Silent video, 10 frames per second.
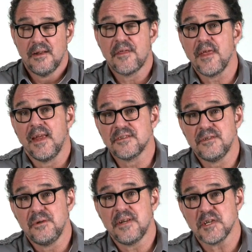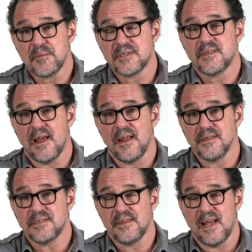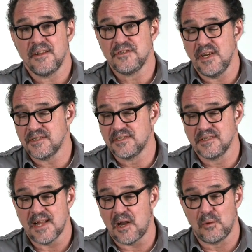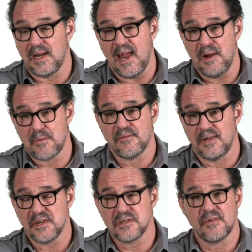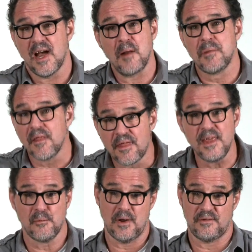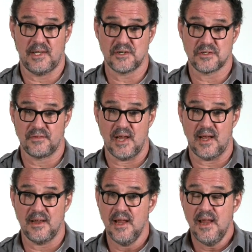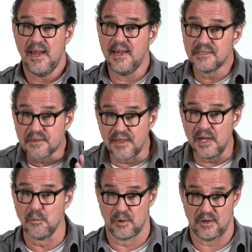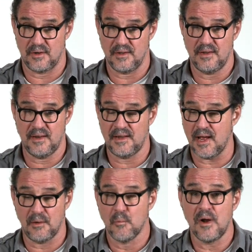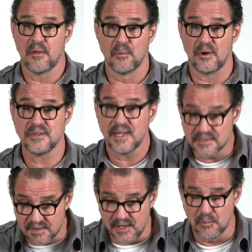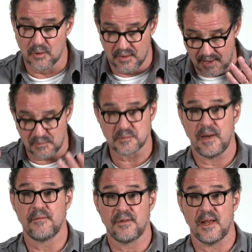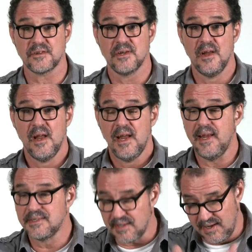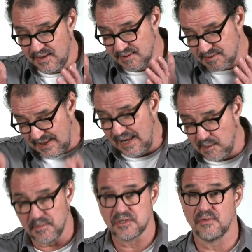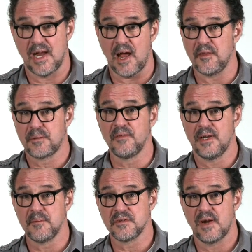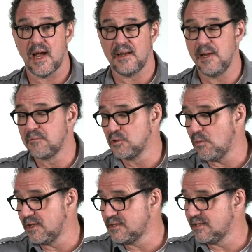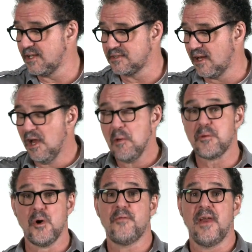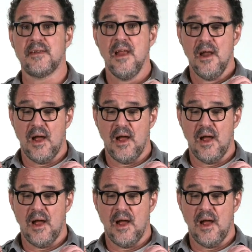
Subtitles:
the thing is, the New Testament says that Jesus is not only a revelation of God, but the revelation of God. He is the Word, and not one of the words. He's the Word that was made flesh. He is the image of God, the perfect image of God. Hebrews 1 says he's the perfect